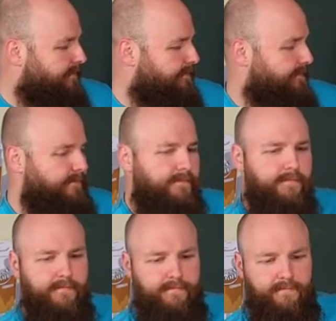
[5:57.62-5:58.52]

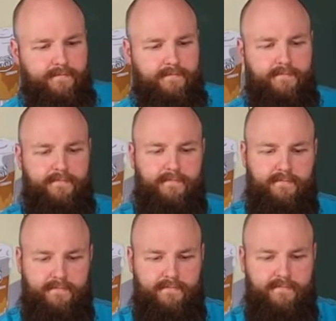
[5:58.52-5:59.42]

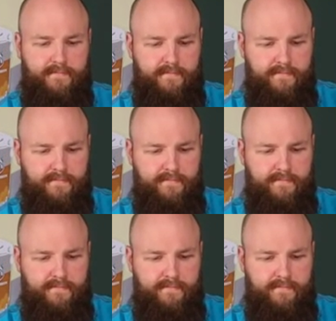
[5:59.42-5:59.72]
Nobody speaks.